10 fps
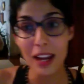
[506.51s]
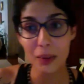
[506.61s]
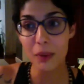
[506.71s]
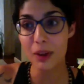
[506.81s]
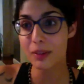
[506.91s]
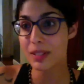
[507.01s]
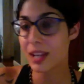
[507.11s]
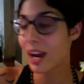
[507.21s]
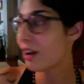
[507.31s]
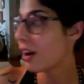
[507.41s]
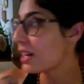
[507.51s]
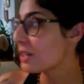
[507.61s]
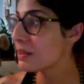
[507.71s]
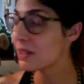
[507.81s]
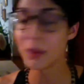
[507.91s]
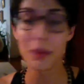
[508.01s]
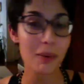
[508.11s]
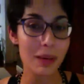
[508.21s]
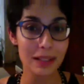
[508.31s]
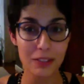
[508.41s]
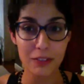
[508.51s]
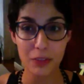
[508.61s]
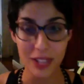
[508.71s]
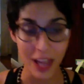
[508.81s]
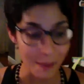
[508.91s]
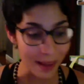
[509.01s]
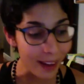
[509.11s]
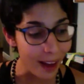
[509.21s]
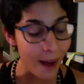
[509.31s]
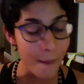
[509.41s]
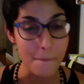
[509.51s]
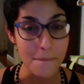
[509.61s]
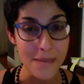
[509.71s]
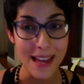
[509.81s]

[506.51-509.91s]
or we want to retire our husbands, or we want to make this a full time income.